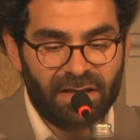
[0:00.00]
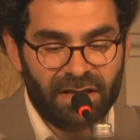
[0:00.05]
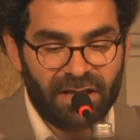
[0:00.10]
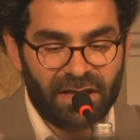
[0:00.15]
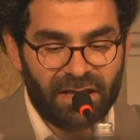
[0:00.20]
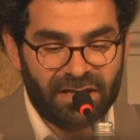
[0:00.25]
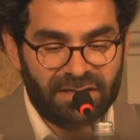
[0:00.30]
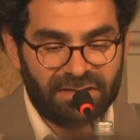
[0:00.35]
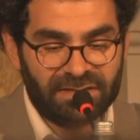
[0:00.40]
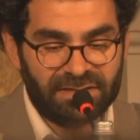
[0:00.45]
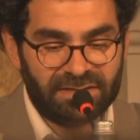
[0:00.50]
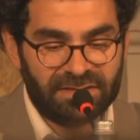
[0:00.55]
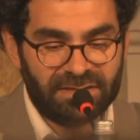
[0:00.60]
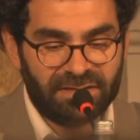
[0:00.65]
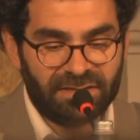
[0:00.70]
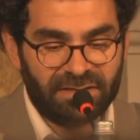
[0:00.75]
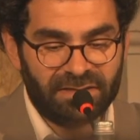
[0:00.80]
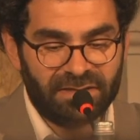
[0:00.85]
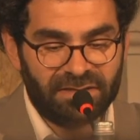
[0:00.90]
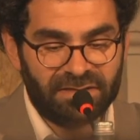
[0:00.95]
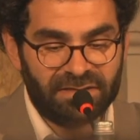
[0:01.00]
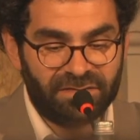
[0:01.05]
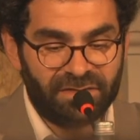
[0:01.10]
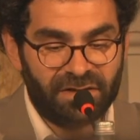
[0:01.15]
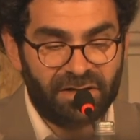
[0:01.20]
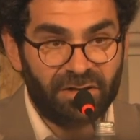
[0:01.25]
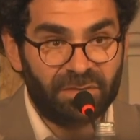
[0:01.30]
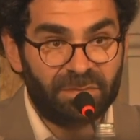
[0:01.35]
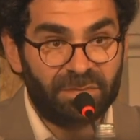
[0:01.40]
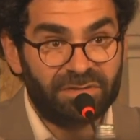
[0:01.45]
and
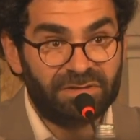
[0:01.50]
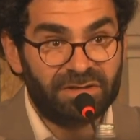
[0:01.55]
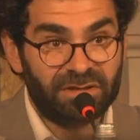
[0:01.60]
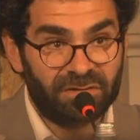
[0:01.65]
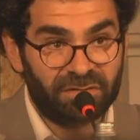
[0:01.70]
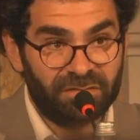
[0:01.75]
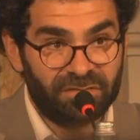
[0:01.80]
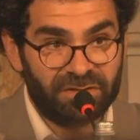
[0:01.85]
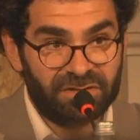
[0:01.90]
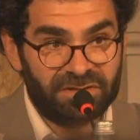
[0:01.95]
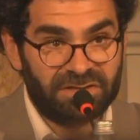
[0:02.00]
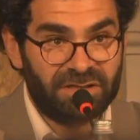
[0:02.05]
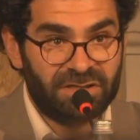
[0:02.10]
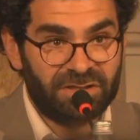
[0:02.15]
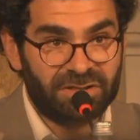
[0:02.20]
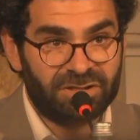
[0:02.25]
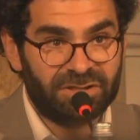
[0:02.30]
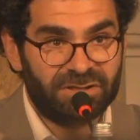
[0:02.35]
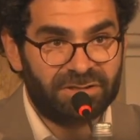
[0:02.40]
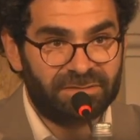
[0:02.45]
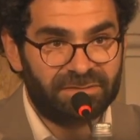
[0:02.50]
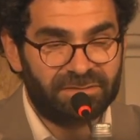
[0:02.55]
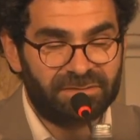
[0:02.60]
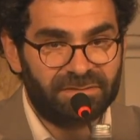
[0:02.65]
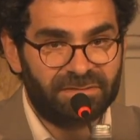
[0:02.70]
develop the conversation